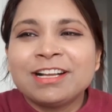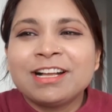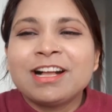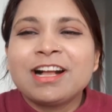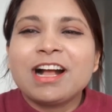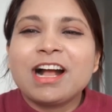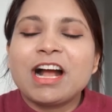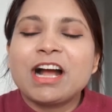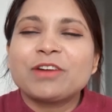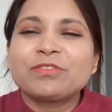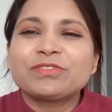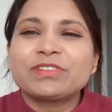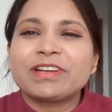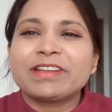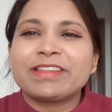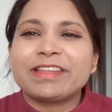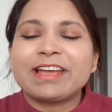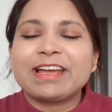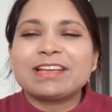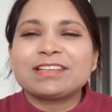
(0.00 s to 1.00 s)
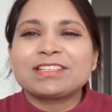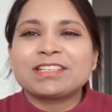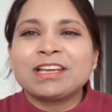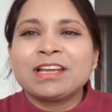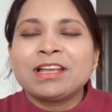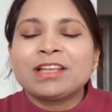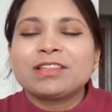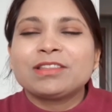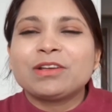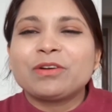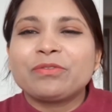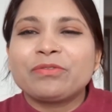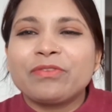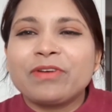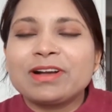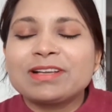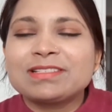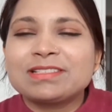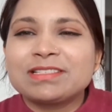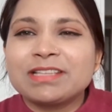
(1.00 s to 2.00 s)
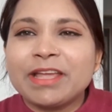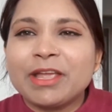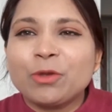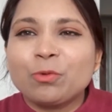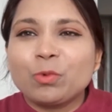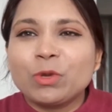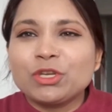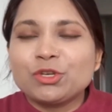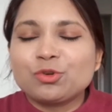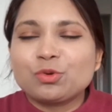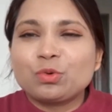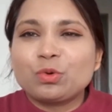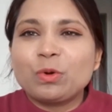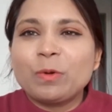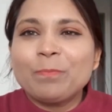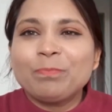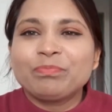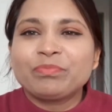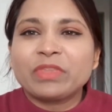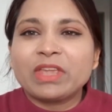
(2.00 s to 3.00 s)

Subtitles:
After that, the first thing we do